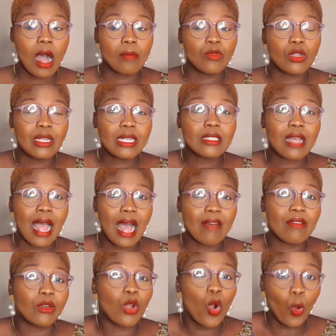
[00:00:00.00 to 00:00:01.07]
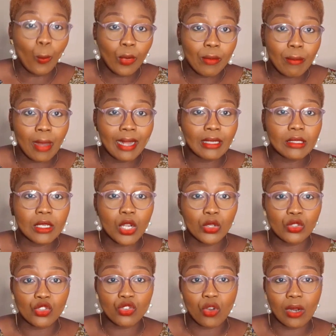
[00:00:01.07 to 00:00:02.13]
you need to have an open mind to
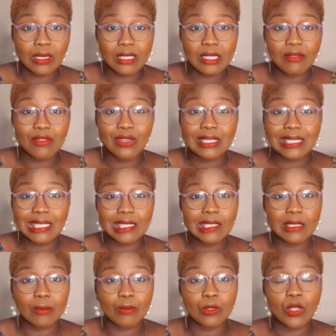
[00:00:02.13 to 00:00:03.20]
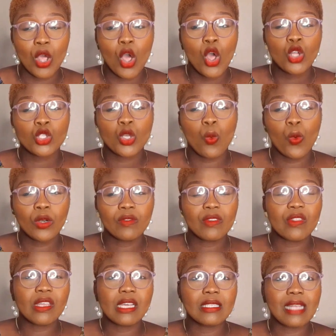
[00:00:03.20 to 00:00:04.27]
constructive criticisms. So one of the
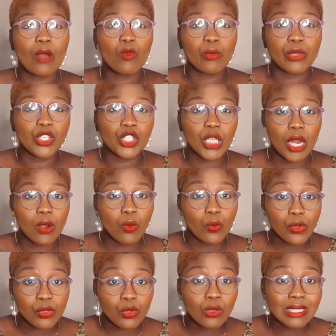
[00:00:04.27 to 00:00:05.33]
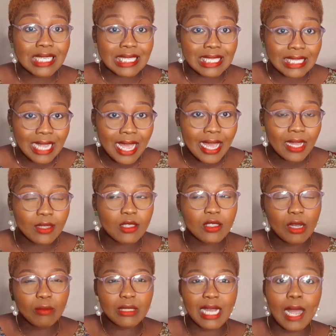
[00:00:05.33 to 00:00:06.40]
things I will be sharing with you today,
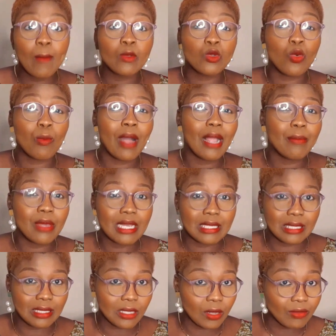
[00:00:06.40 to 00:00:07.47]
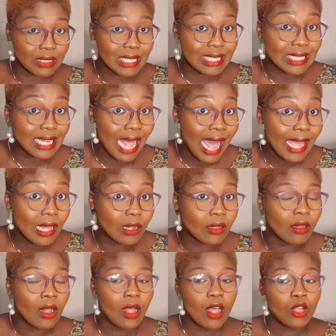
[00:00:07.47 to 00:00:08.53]
sometimes we might be in
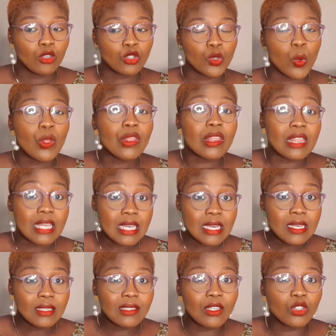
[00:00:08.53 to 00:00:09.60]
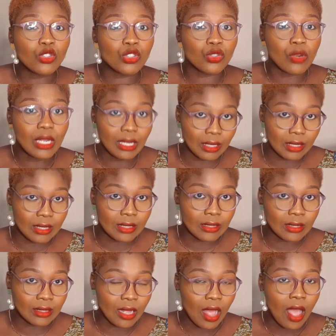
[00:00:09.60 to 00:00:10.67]
self-denial to these
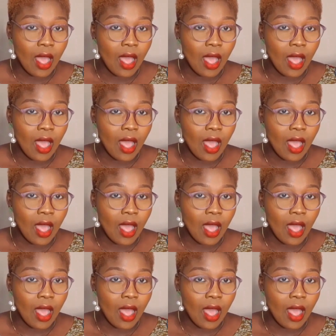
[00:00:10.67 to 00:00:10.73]
triggers.